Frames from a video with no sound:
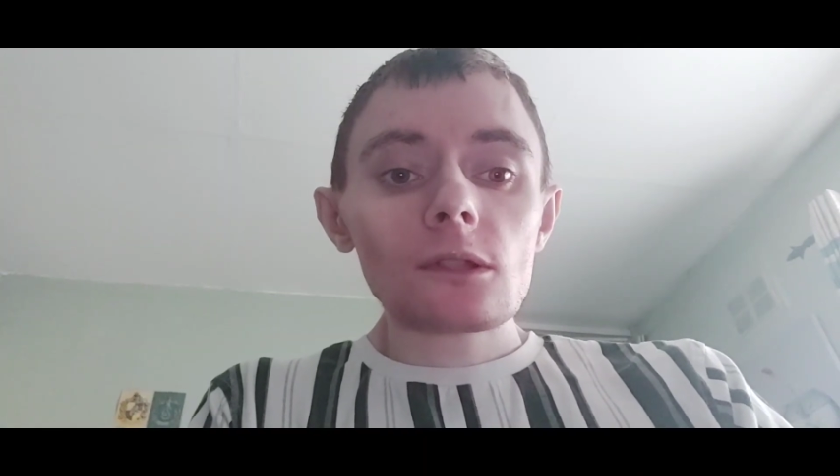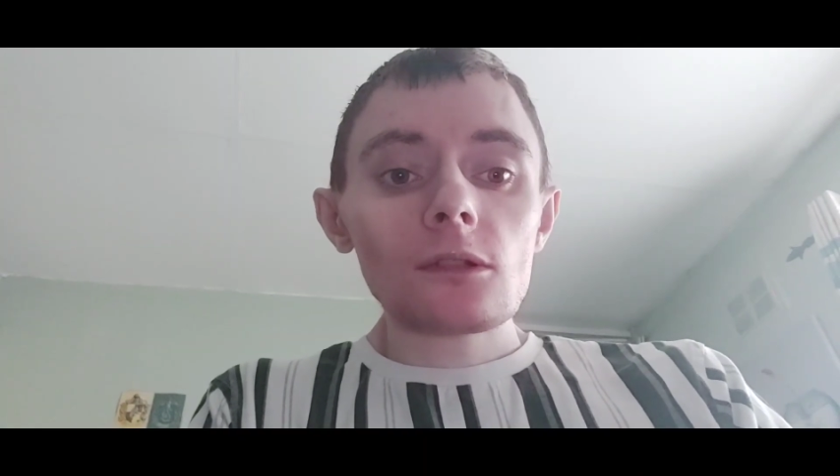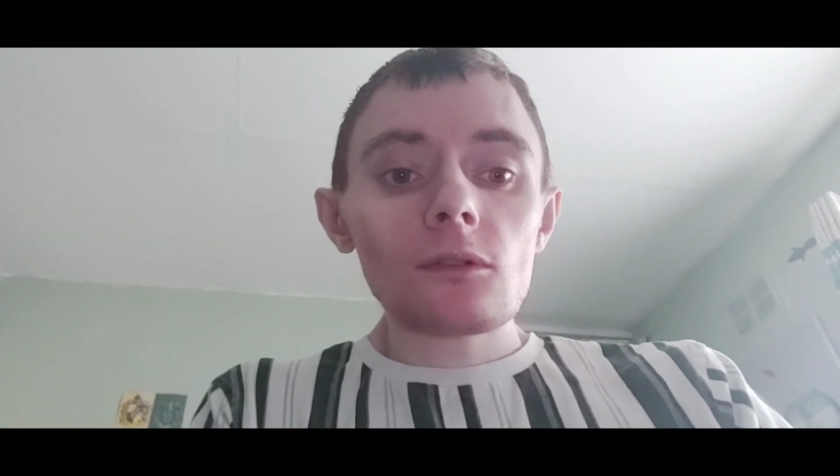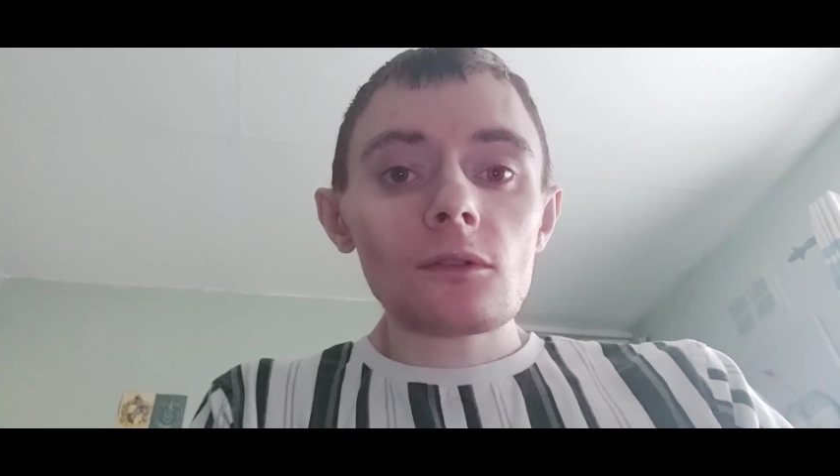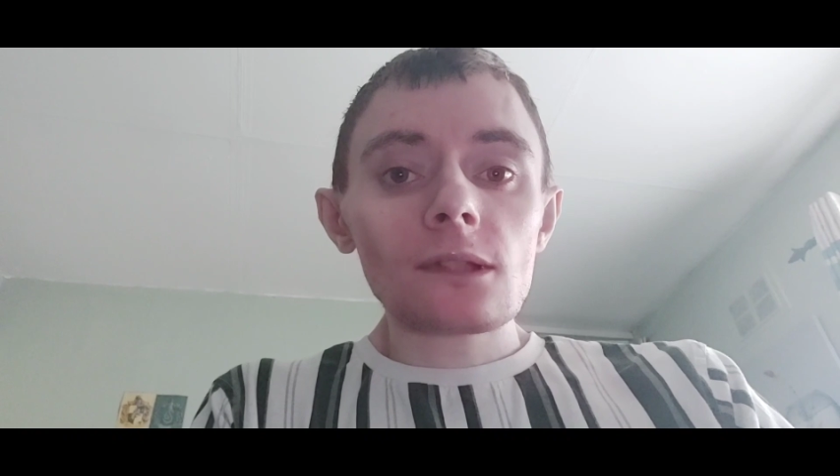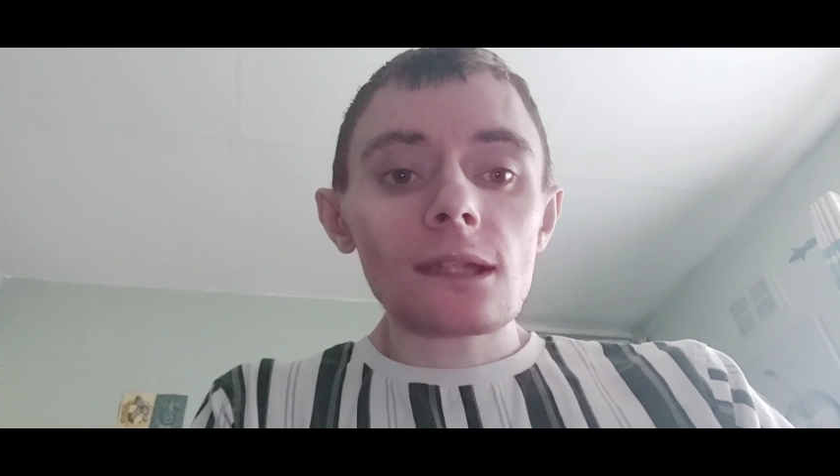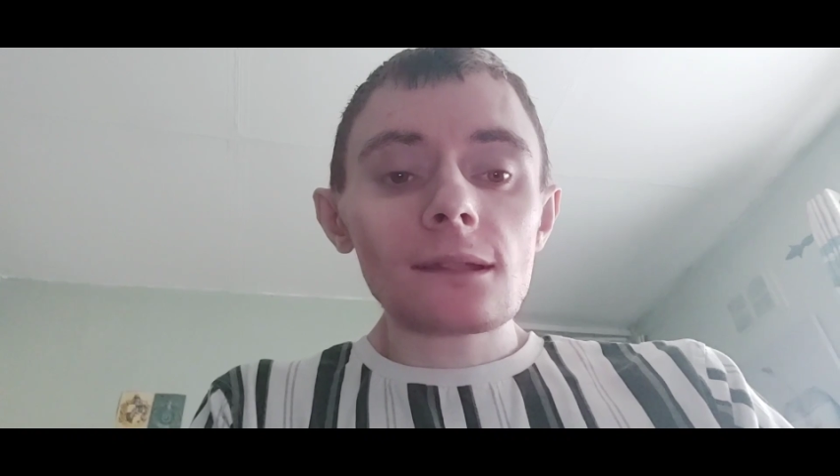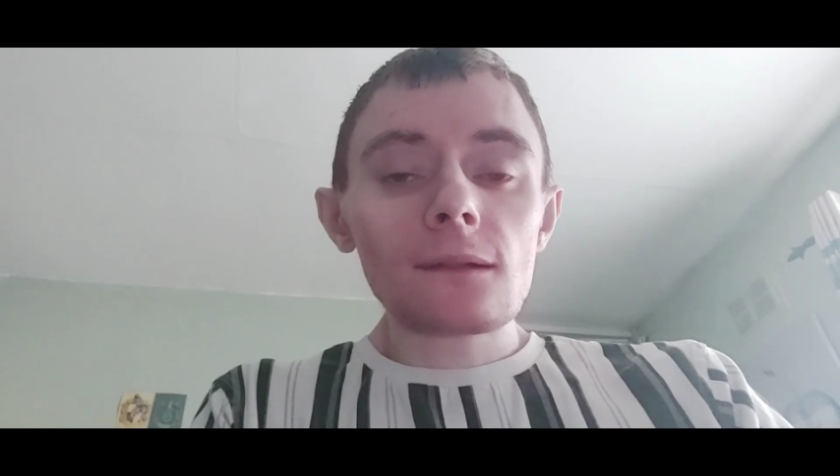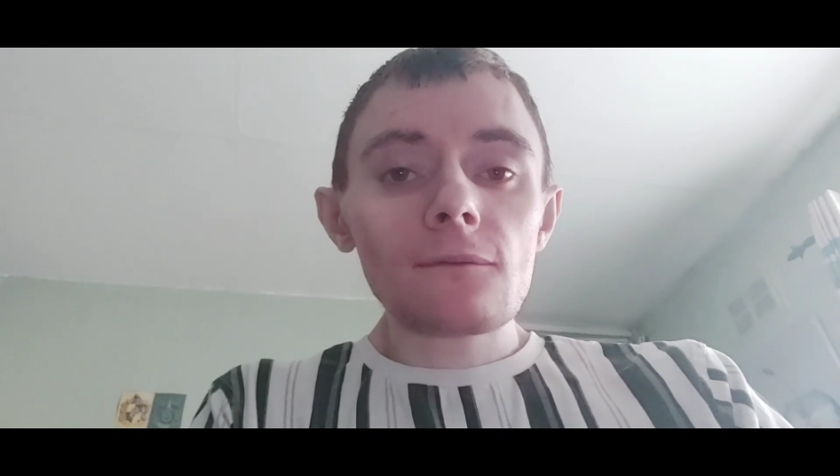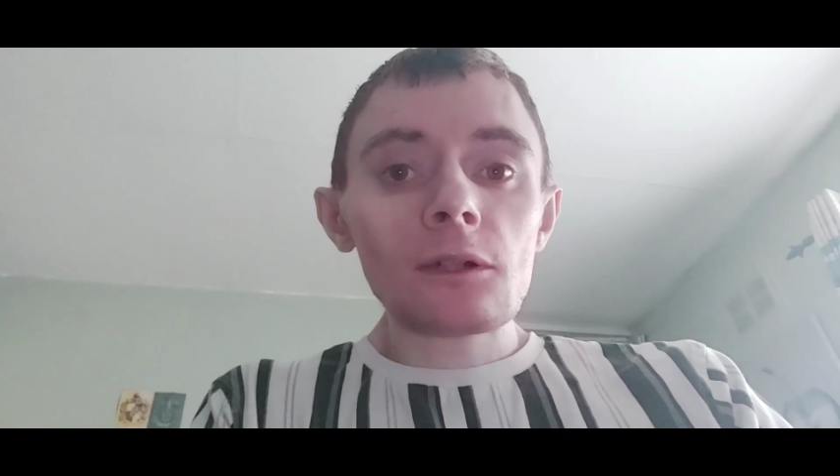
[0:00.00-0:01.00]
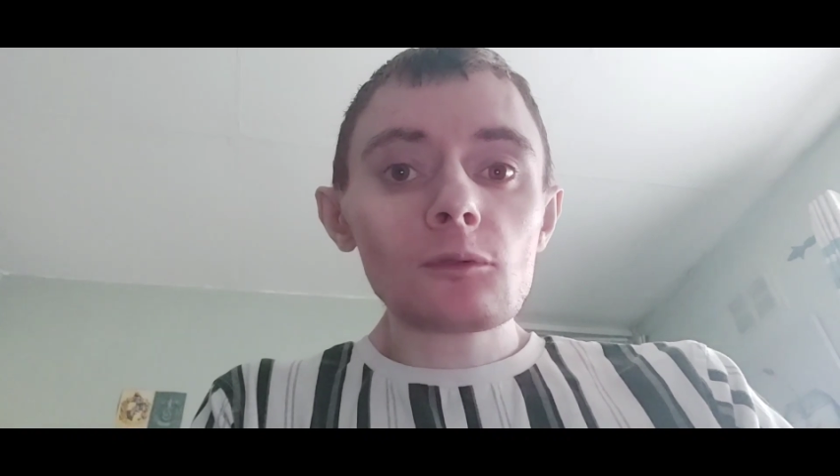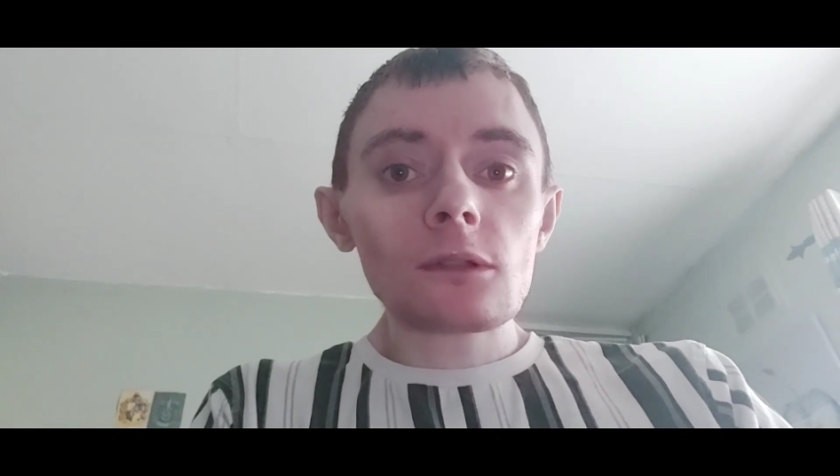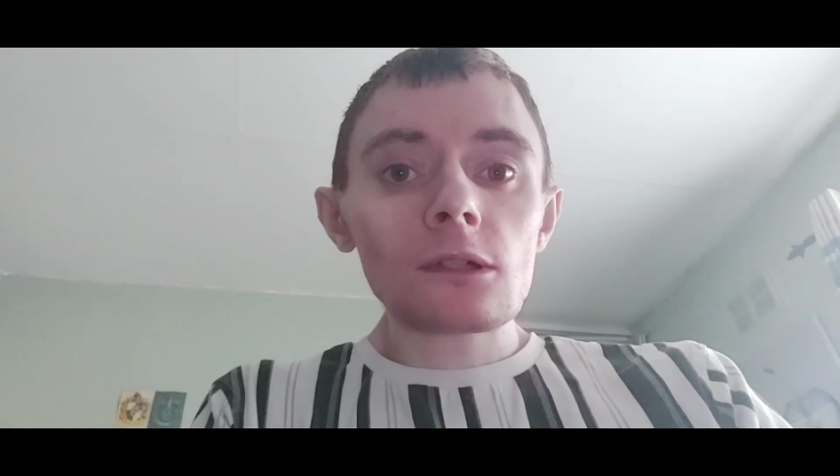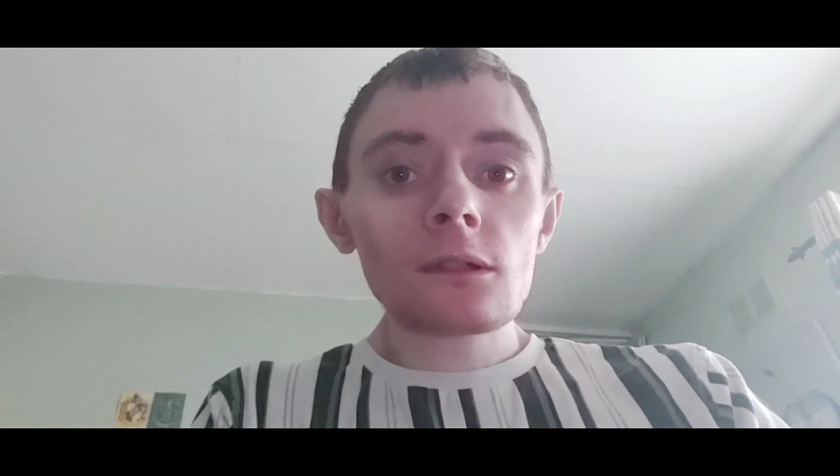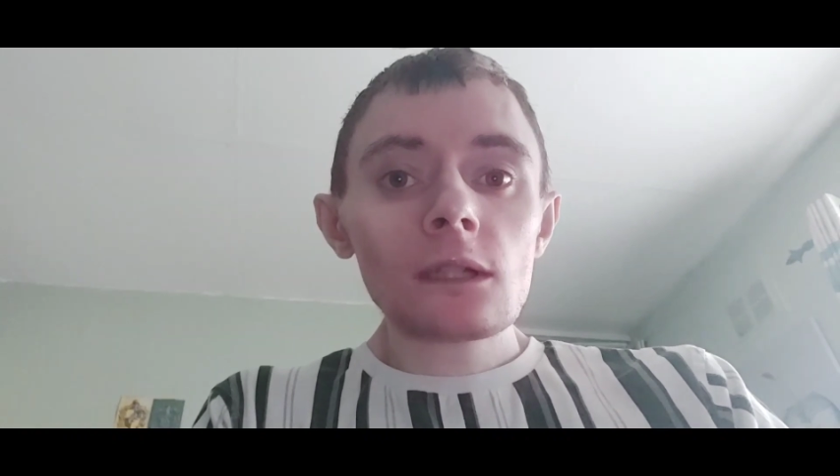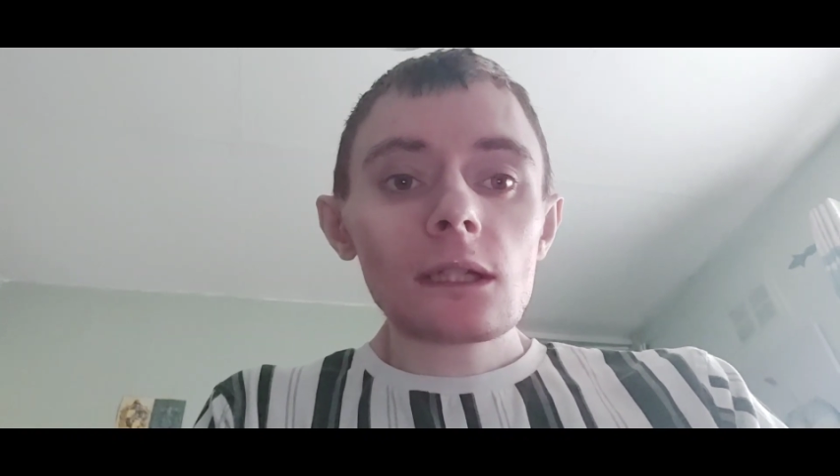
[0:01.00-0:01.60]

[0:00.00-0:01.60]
to use is the filter